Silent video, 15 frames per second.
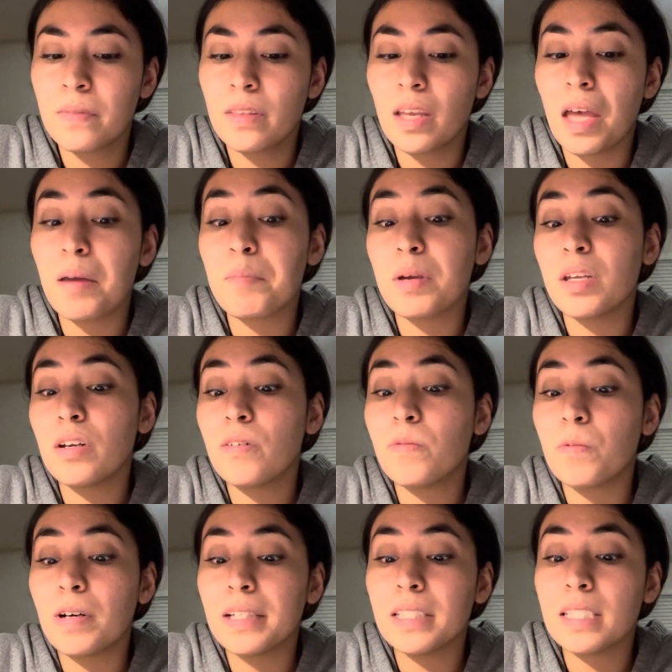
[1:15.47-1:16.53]
a mean of
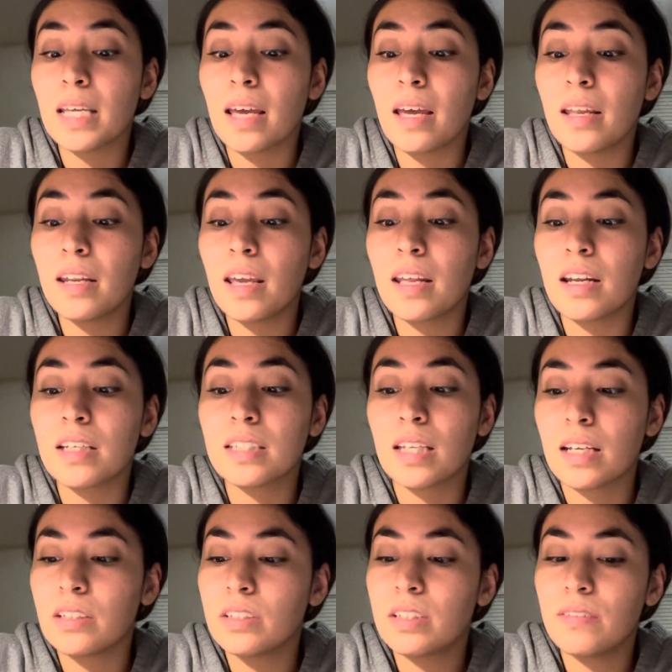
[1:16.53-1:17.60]
110, and a
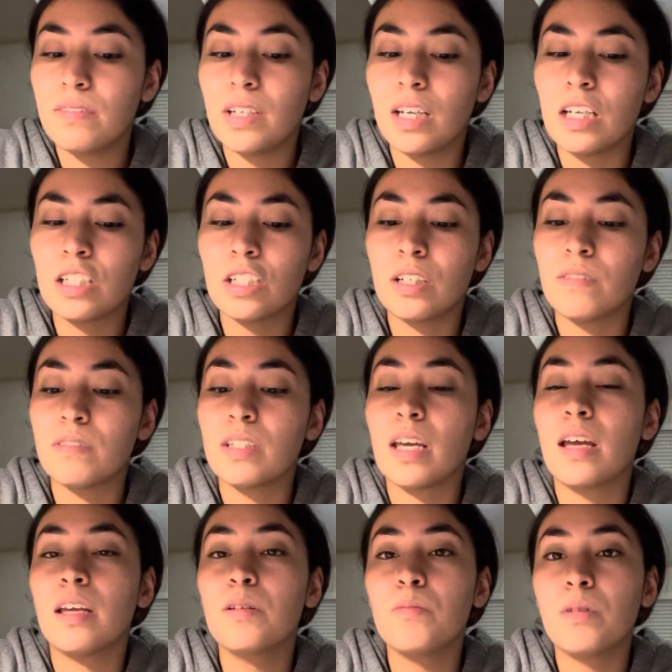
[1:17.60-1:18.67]
standard deviation of
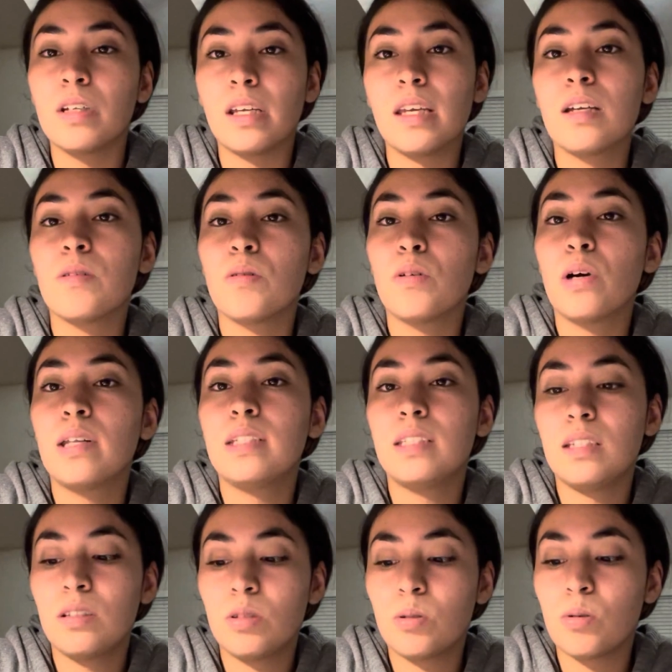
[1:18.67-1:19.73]
10 would equal a
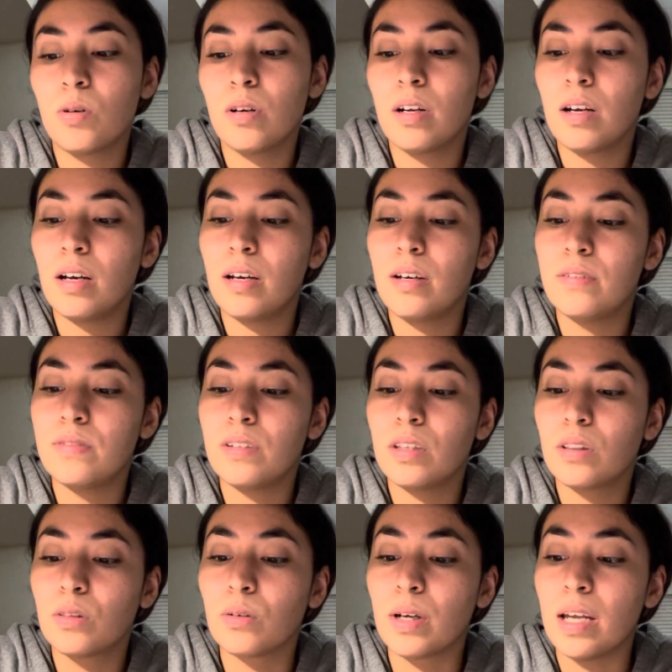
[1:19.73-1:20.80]
z-score of
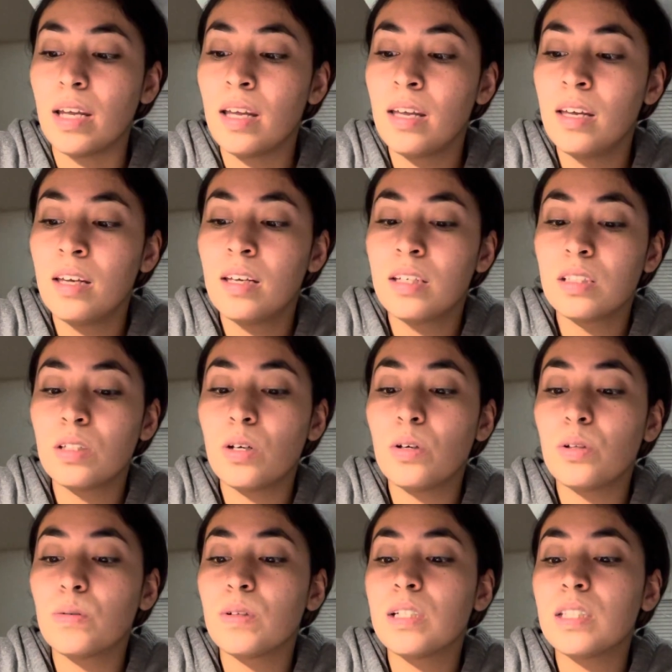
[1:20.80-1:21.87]
3. So
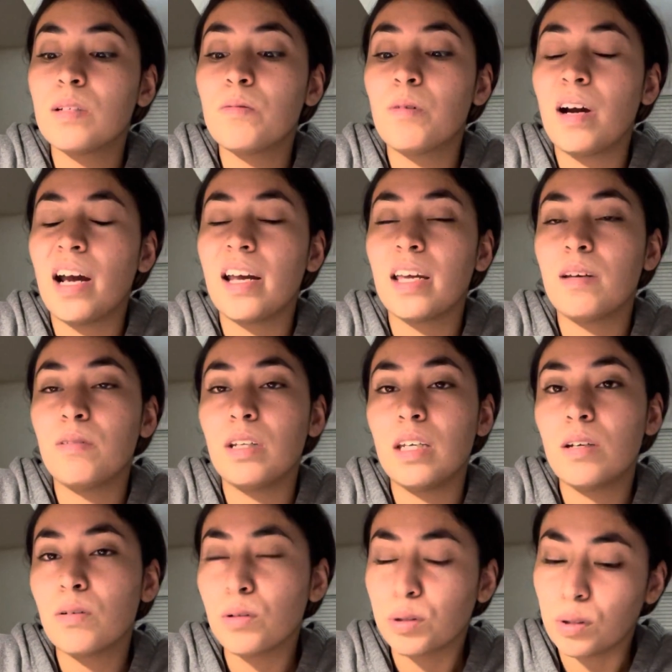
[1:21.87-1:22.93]
the reason why it would
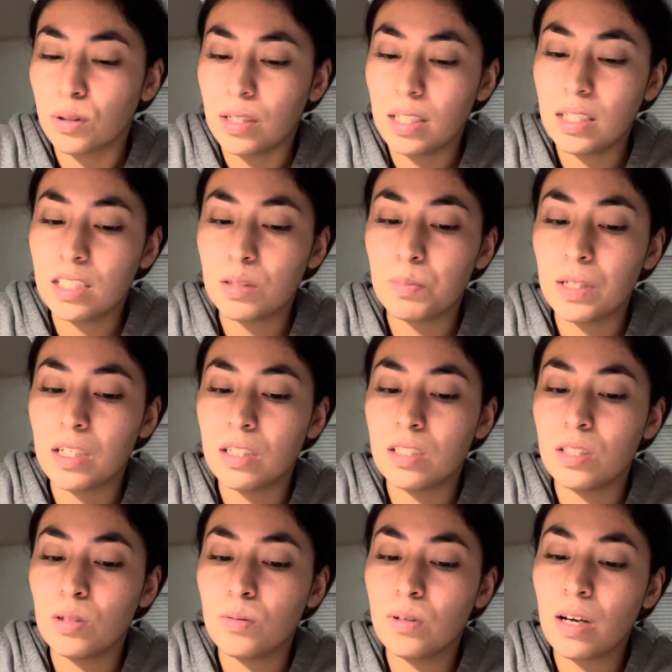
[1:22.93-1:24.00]
equal 3 is because
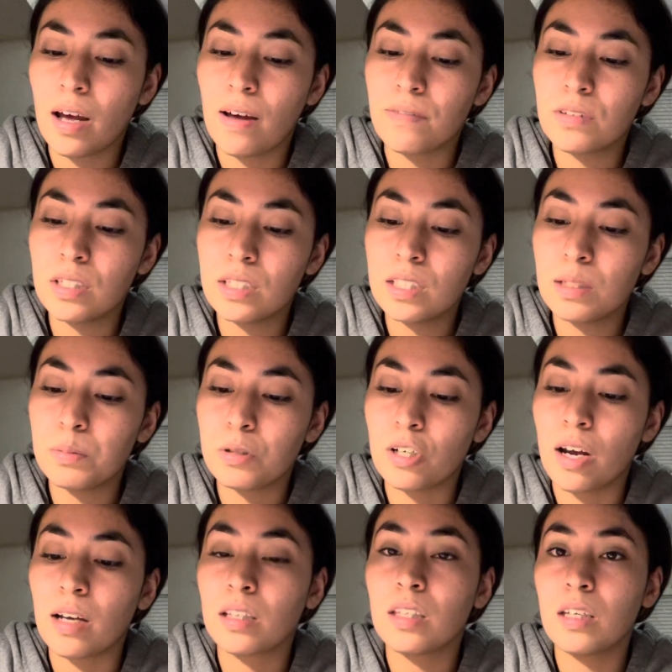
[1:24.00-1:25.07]
you would have to
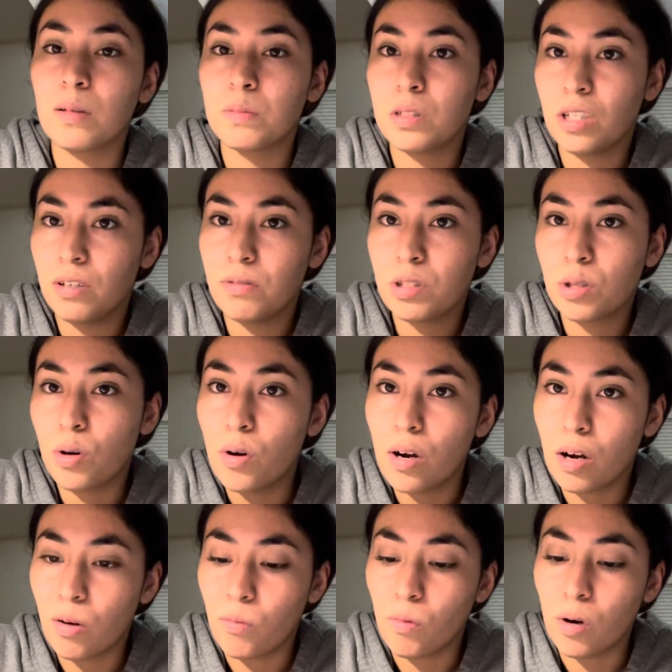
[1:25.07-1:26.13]
subtract the observed score
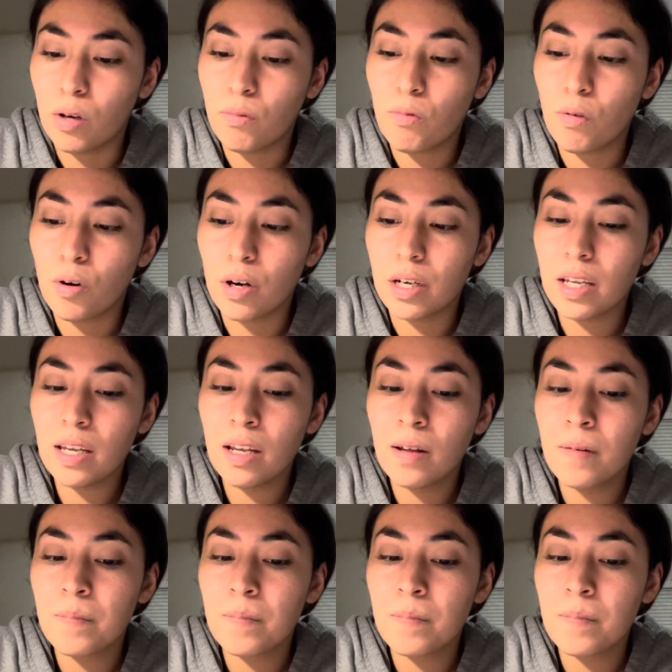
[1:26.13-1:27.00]
of 140